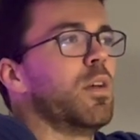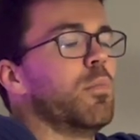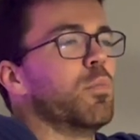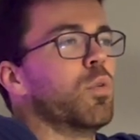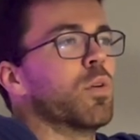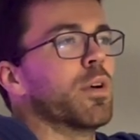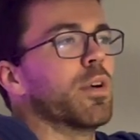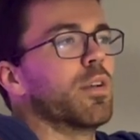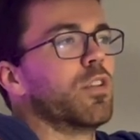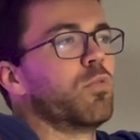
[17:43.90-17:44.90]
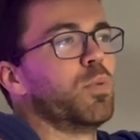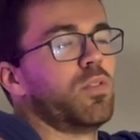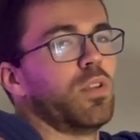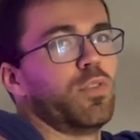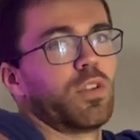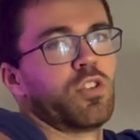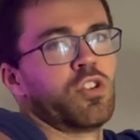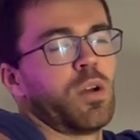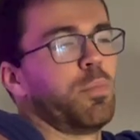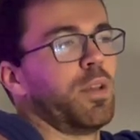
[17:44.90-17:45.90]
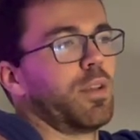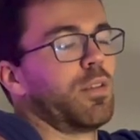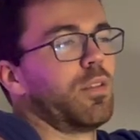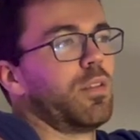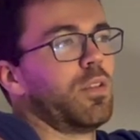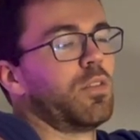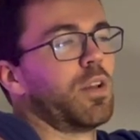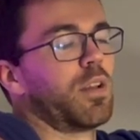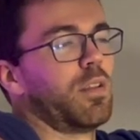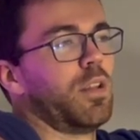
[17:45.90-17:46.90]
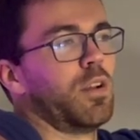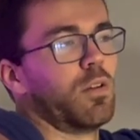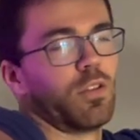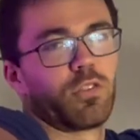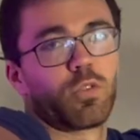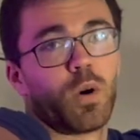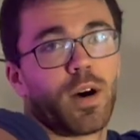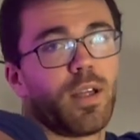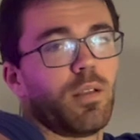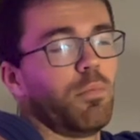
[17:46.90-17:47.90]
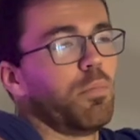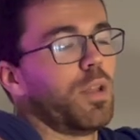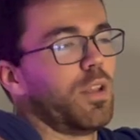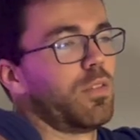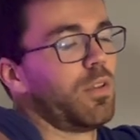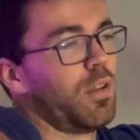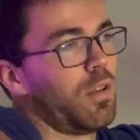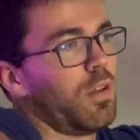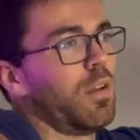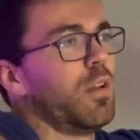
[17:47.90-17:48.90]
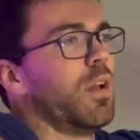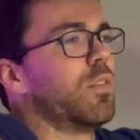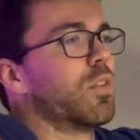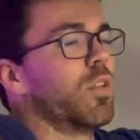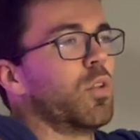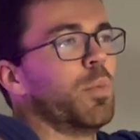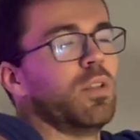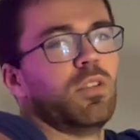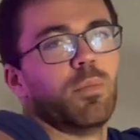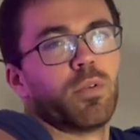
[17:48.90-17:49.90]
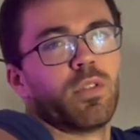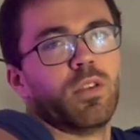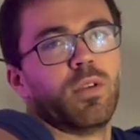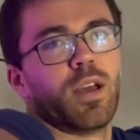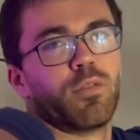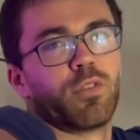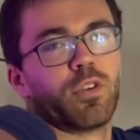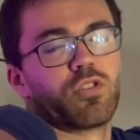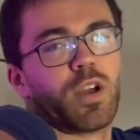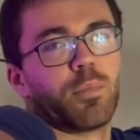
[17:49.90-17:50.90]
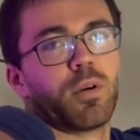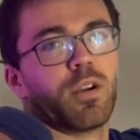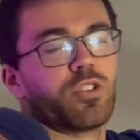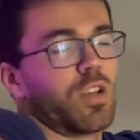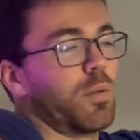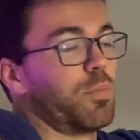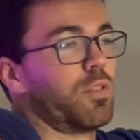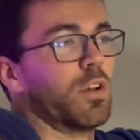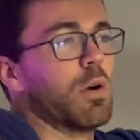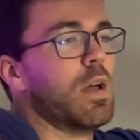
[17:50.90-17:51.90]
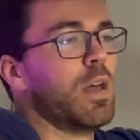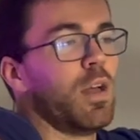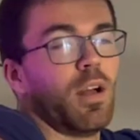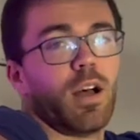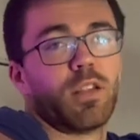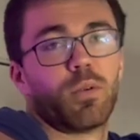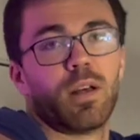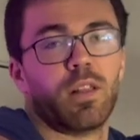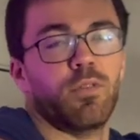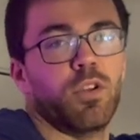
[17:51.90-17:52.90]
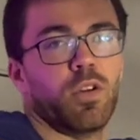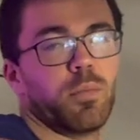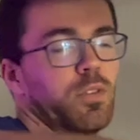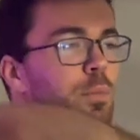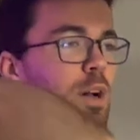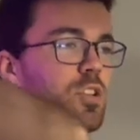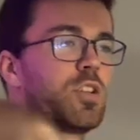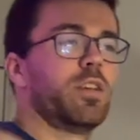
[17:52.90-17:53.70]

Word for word: more specific to jumping. It's not, you know, a squat, but it's it's a little bit deeper than you get for a trap bar jump. So that's why I love doing them so much.